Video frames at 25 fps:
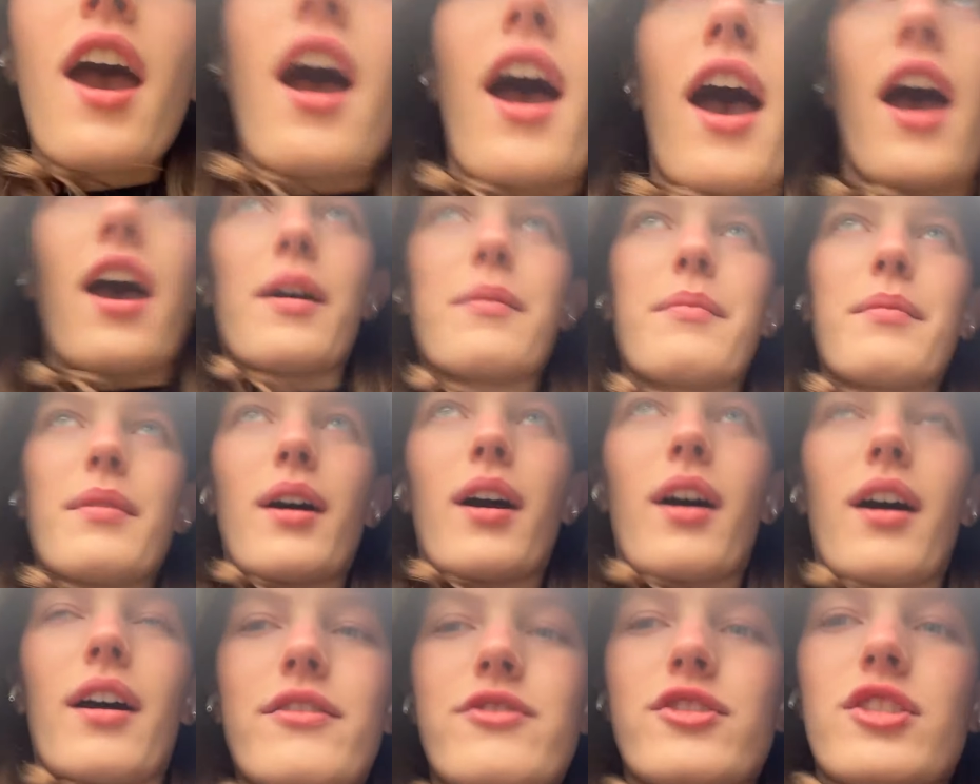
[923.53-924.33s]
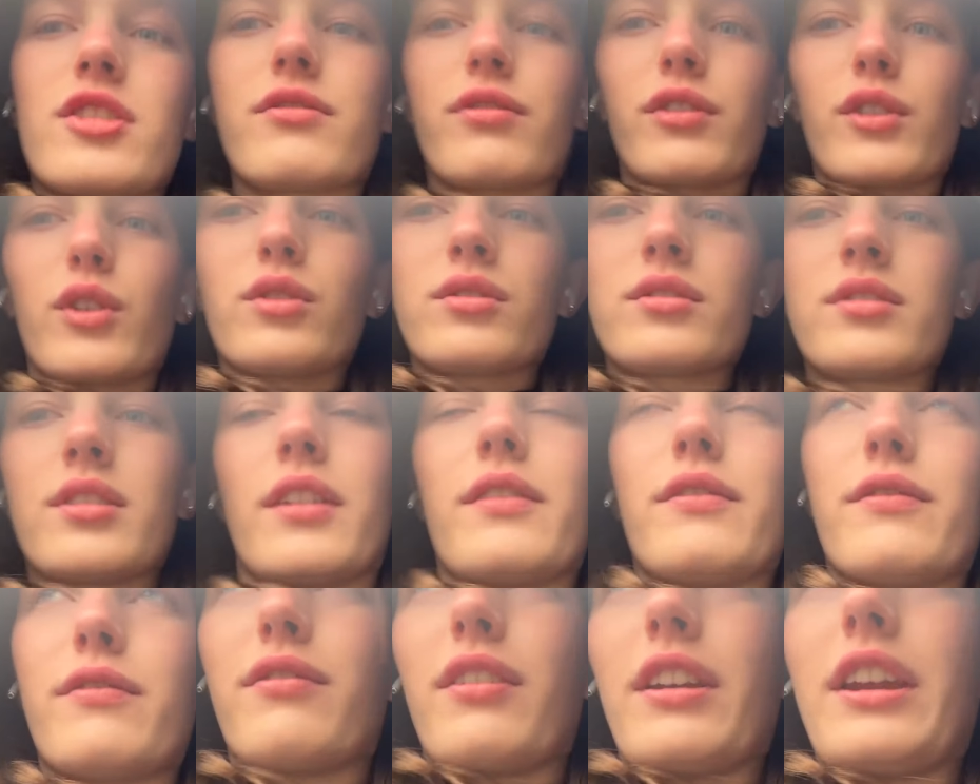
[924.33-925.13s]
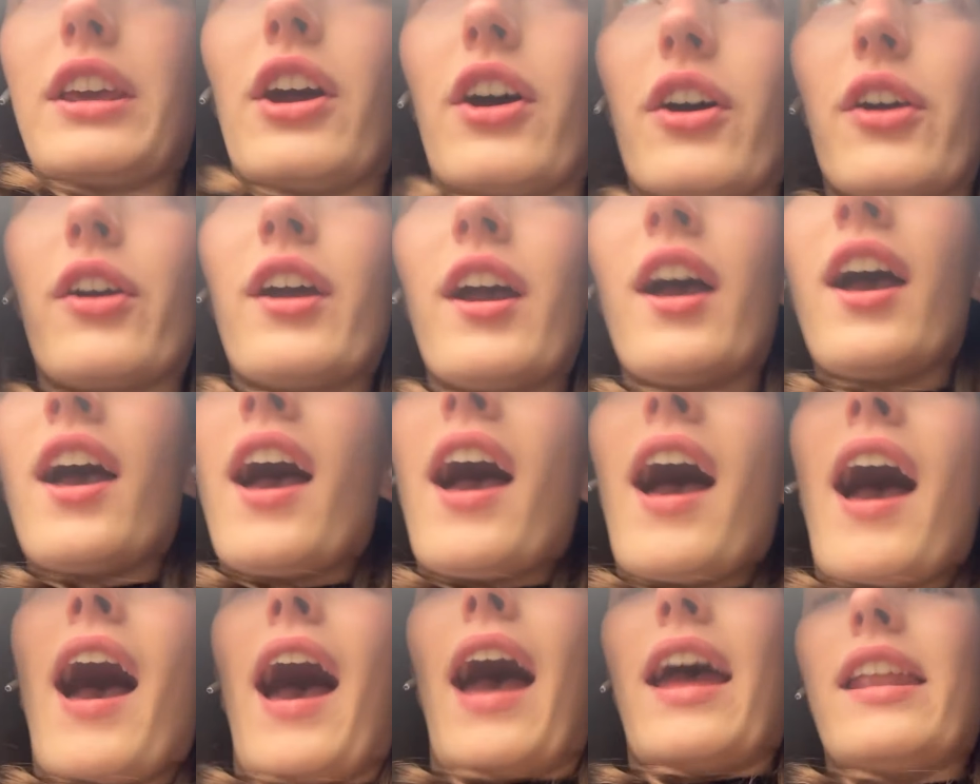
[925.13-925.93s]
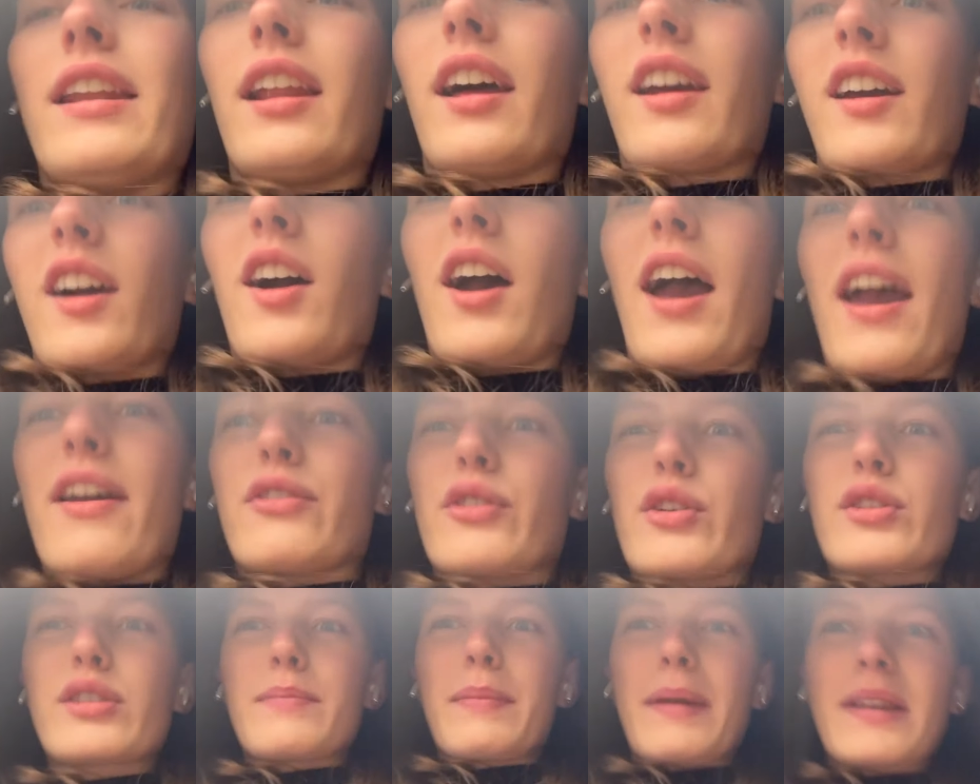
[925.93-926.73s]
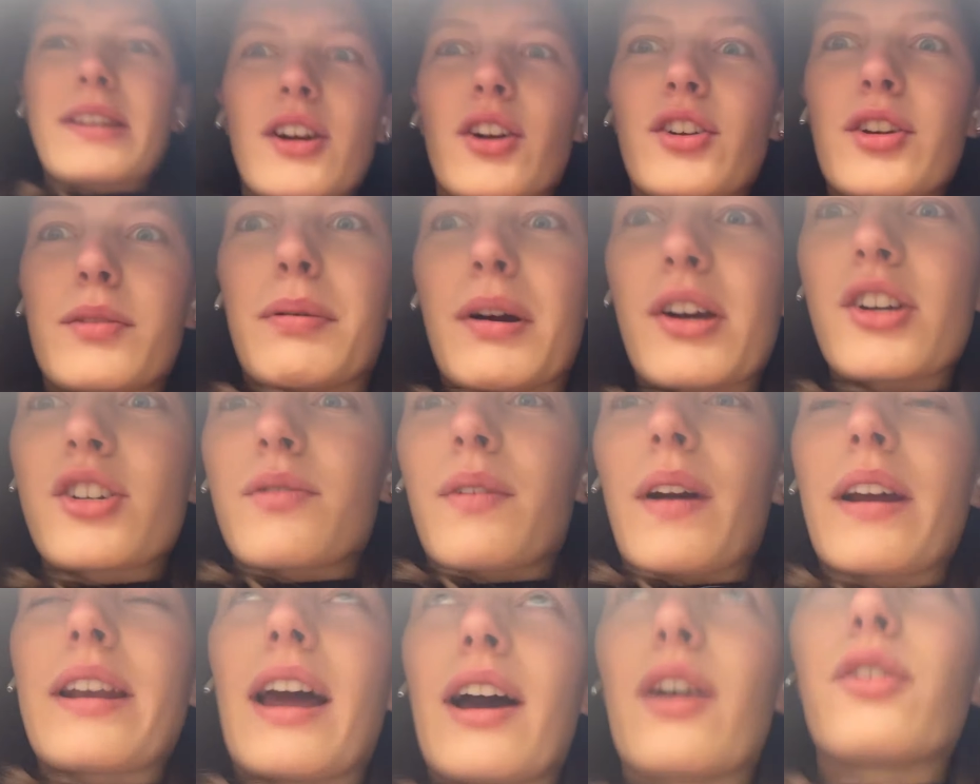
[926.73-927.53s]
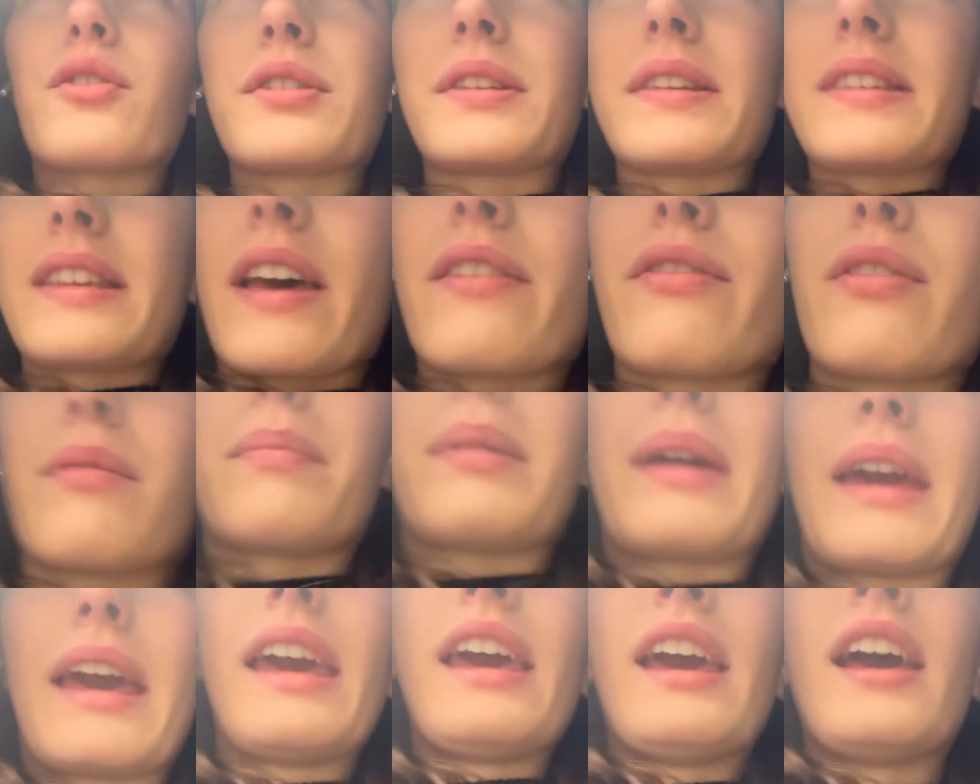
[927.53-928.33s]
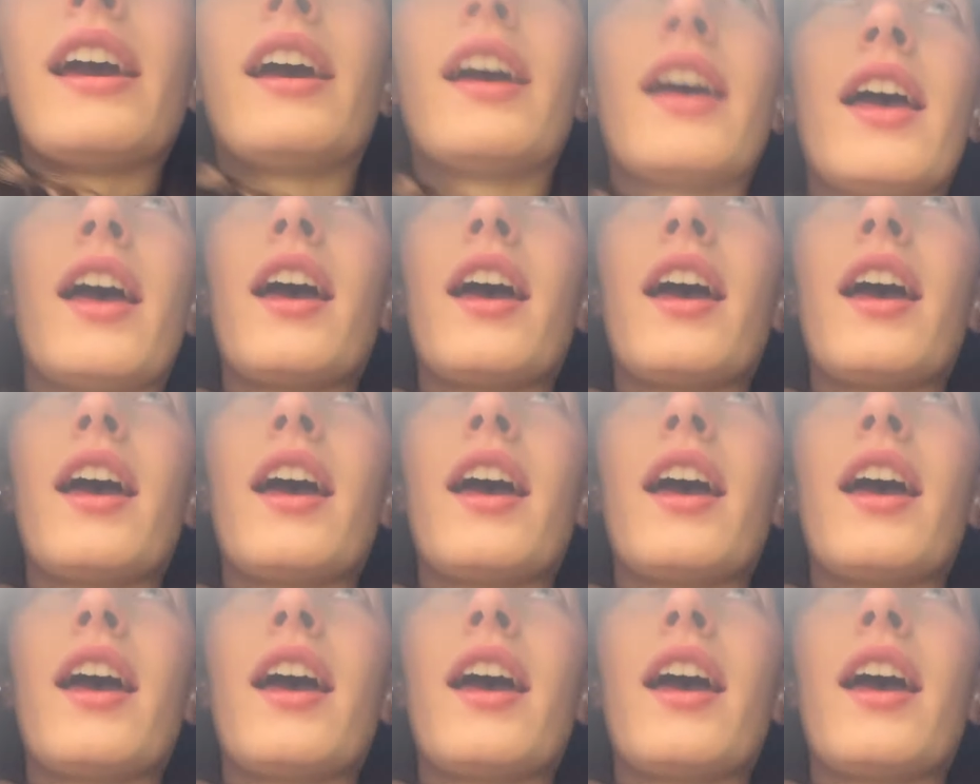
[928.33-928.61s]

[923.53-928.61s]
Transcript: Um, I just forgot to video and like everyone's a bit under pressure right now because it's FMP.